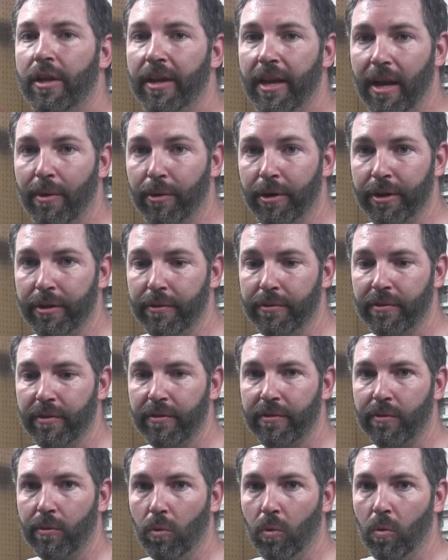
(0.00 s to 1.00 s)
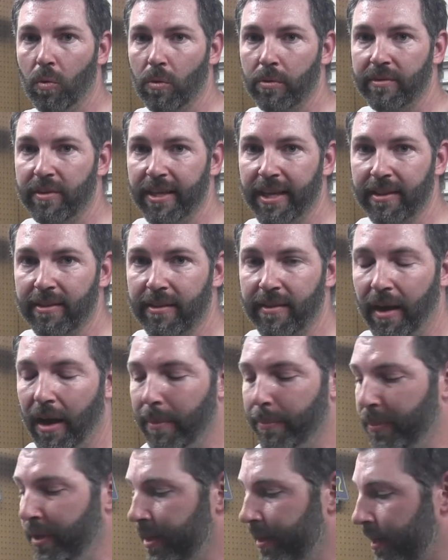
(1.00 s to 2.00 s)
Now we're going to use this tool to get the
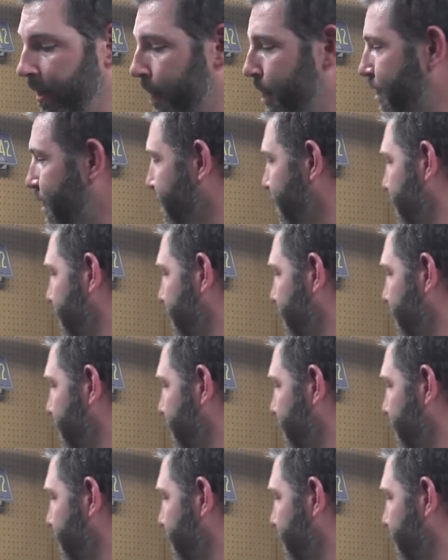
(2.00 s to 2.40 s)
top bead in.